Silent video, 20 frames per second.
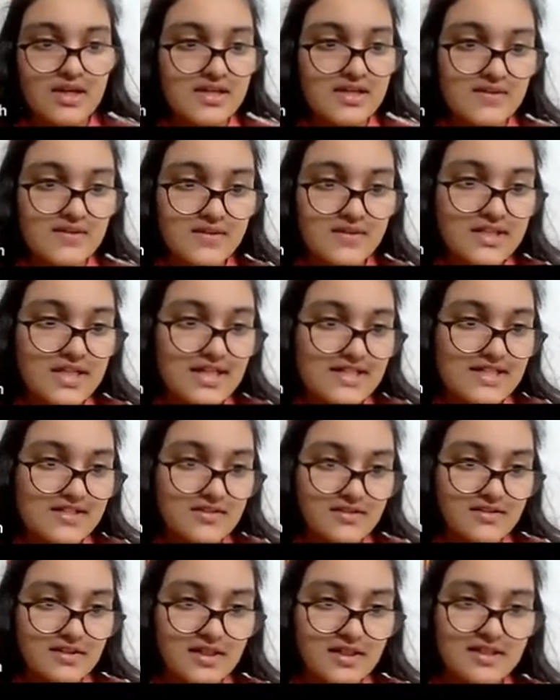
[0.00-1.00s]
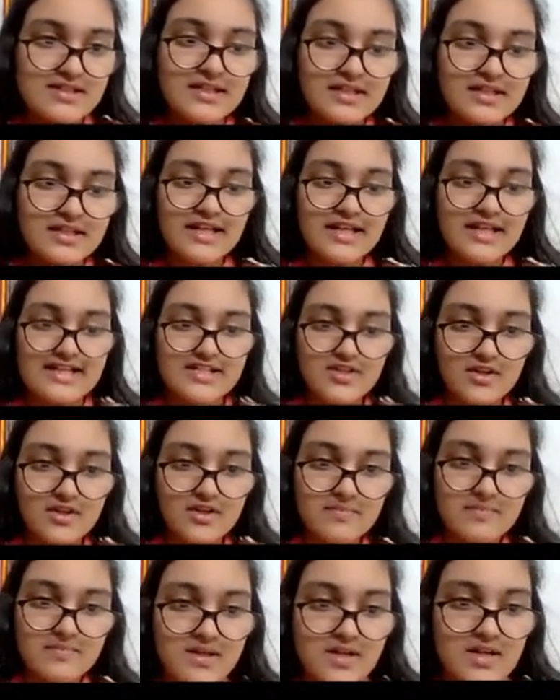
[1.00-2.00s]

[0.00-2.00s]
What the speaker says: is on the desktop, is in the desktop.